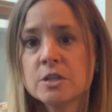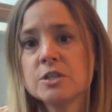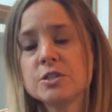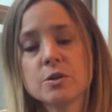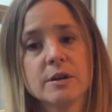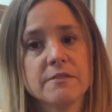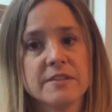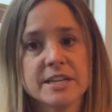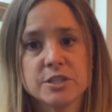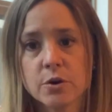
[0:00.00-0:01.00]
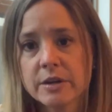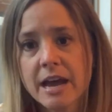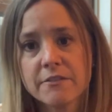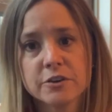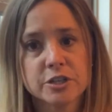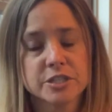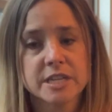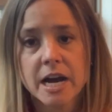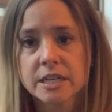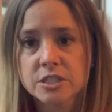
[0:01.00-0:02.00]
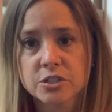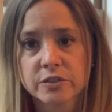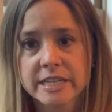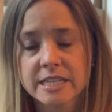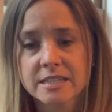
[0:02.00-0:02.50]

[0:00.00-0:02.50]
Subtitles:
So if they don't have good tongue strength,